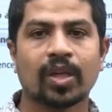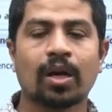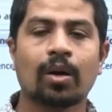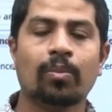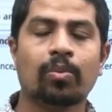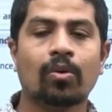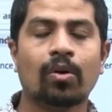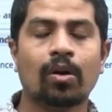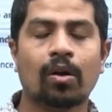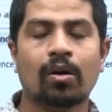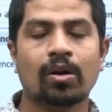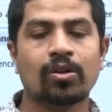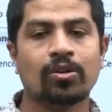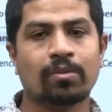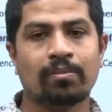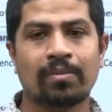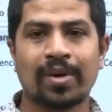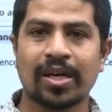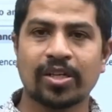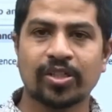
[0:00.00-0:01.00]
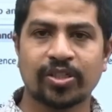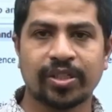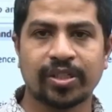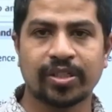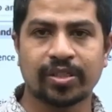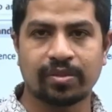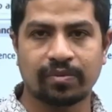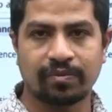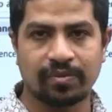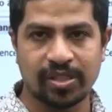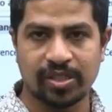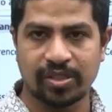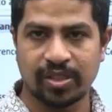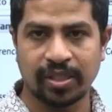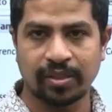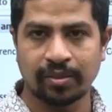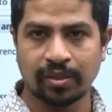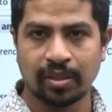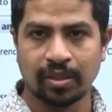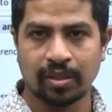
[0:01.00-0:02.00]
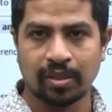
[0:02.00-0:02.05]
upload all your mark sheets first thing